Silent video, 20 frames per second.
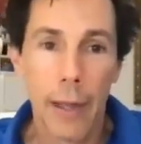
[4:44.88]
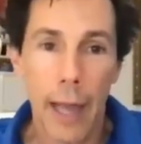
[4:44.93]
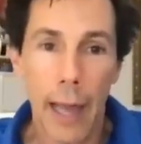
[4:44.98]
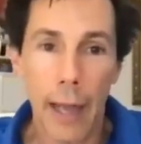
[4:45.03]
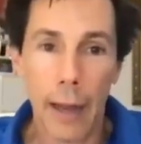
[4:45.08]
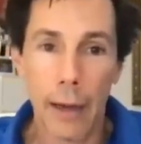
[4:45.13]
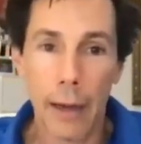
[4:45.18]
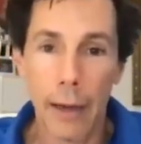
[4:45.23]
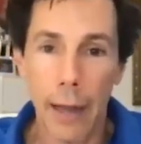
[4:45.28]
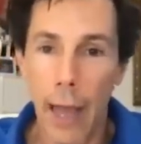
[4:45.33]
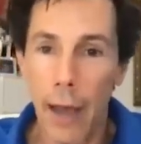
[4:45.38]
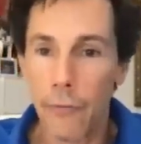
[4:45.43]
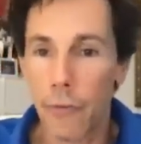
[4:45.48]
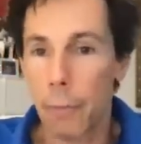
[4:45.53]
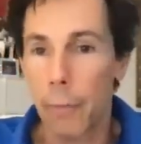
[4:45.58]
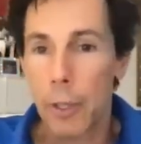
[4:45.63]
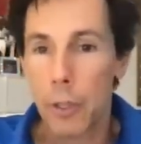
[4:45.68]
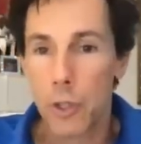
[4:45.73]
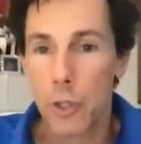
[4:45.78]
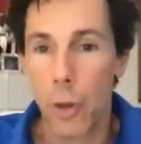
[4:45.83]
and right. have a
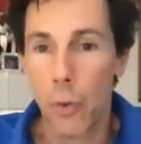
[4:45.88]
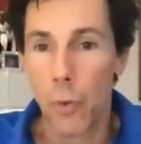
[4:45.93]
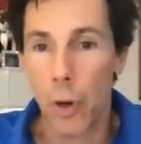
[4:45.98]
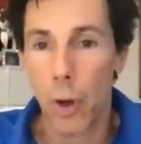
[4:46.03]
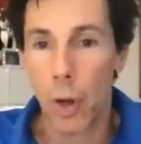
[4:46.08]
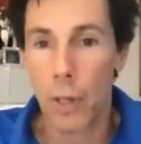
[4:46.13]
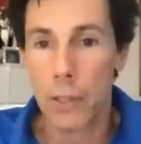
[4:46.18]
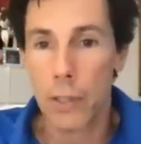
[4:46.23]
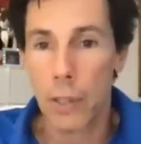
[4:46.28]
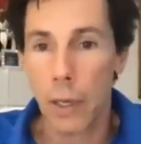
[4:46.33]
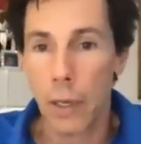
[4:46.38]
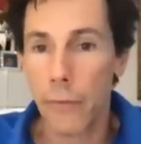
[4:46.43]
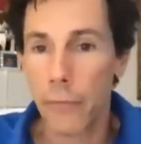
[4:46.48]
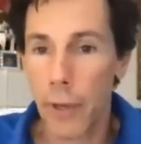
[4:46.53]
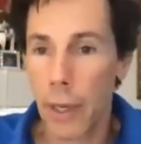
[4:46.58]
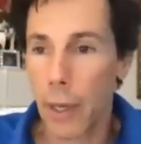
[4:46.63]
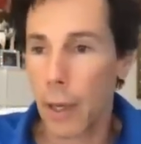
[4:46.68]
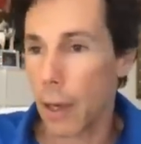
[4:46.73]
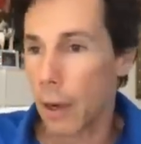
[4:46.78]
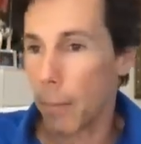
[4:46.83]
much lower cost of
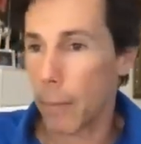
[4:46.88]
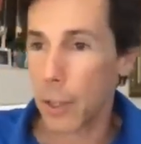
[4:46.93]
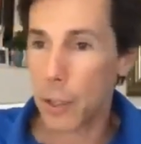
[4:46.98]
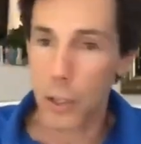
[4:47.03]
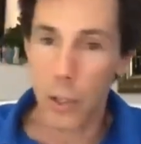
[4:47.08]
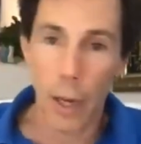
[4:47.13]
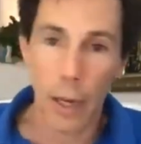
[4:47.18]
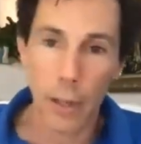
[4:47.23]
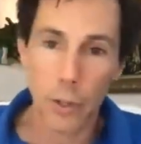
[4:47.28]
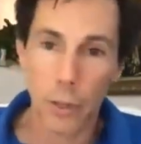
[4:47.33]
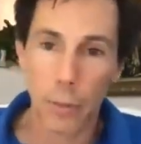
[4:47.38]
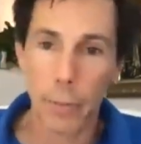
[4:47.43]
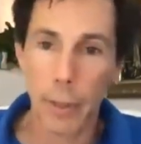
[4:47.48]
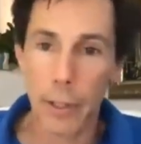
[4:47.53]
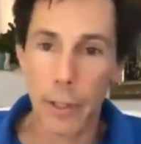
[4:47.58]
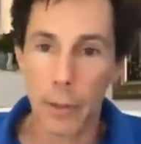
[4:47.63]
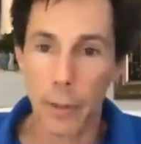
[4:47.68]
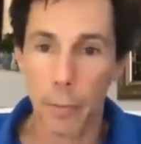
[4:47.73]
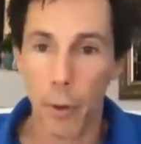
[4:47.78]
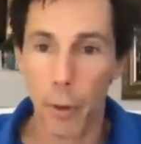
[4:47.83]
living and a much nicer
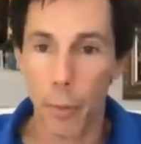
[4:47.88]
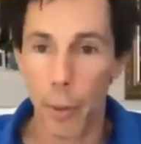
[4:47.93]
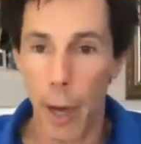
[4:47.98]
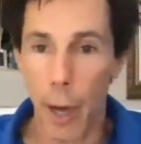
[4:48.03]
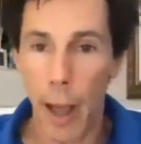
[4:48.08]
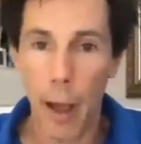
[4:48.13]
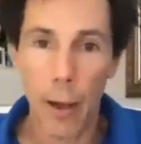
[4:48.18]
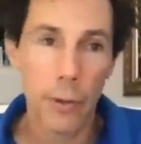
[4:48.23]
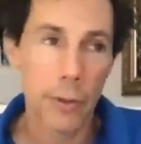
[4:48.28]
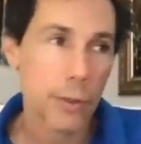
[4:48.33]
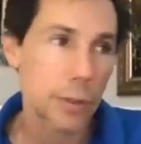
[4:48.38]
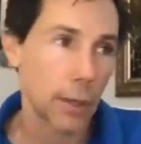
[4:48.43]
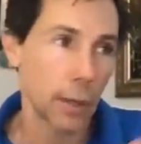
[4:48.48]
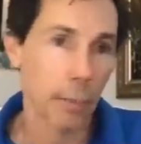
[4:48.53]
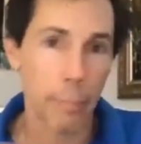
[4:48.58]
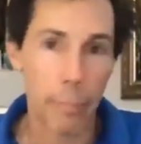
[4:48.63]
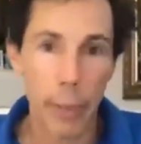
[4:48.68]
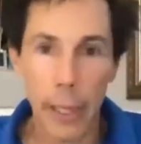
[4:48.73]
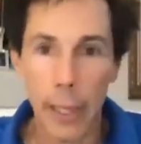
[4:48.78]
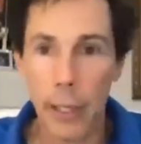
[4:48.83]
big suburban house and a
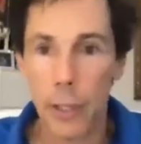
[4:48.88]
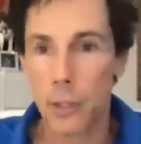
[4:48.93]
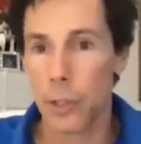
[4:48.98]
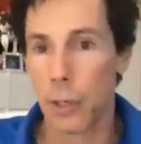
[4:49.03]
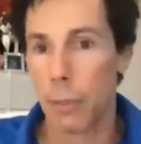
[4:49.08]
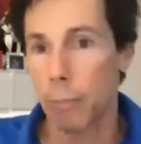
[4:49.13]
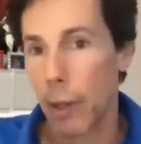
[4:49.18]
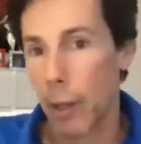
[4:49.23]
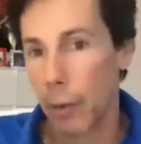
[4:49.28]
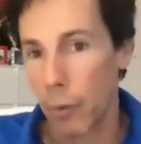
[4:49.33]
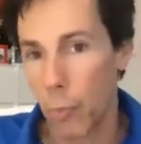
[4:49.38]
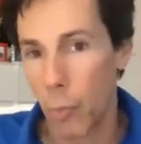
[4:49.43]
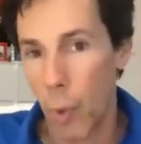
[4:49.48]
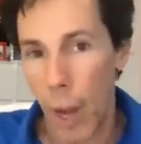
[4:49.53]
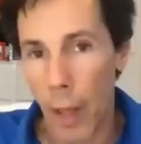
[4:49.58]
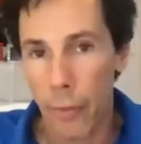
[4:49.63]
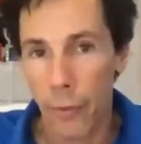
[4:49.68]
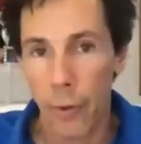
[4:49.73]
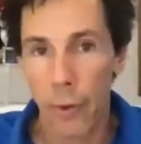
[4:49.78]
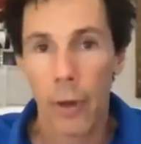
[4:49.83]
beach and better
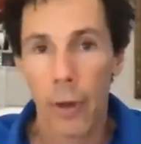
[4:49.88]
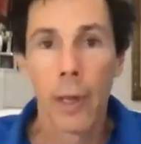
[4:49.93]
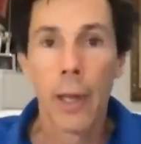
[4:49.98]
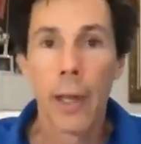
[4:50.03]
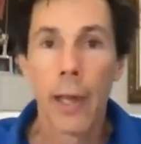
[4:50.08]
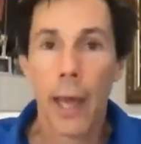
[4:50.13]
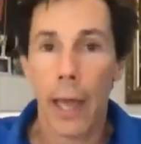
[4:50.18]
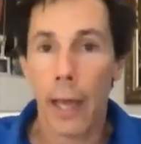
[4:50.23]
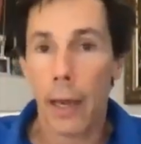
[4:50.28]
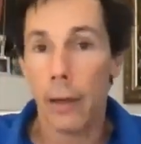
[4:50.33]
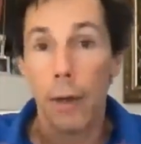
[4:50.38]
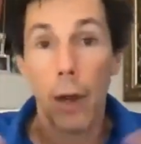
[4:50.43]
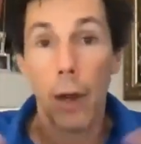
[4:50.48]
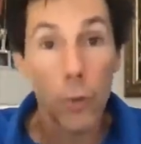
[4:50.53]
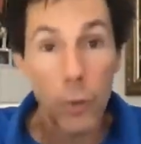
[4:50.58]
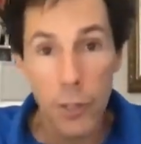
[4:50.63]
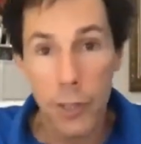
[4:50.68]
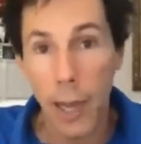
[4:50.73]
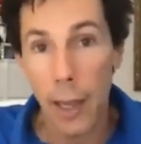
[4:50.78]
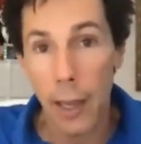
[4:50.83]
weather and
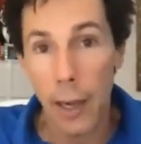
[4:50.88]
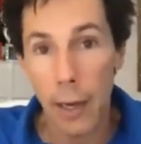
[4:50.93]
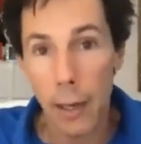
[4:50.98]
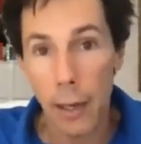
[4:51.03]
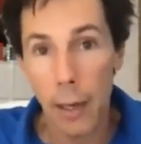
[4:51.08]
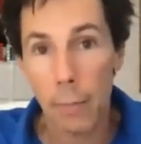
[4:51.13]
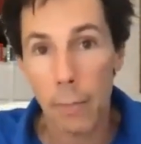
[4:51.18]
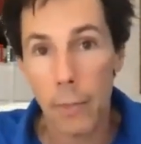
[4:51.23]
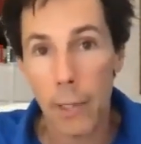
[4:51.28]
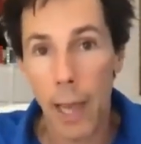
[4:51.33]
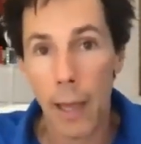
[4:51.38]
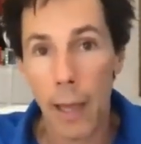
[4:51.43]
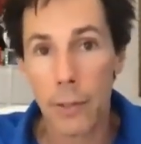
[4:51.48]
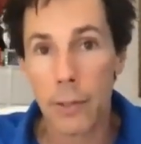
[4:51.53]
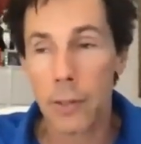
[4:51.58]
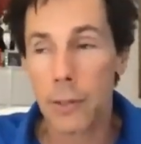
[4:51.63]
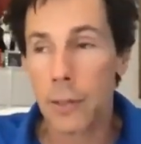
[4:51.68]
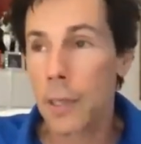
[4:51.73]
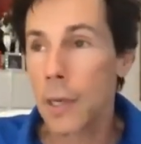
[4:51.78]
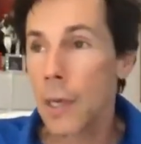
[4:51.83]
no state income
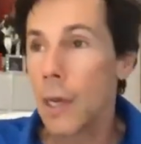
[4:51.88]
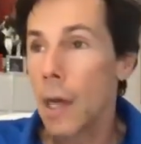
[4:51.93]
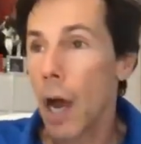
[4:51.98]
taxes?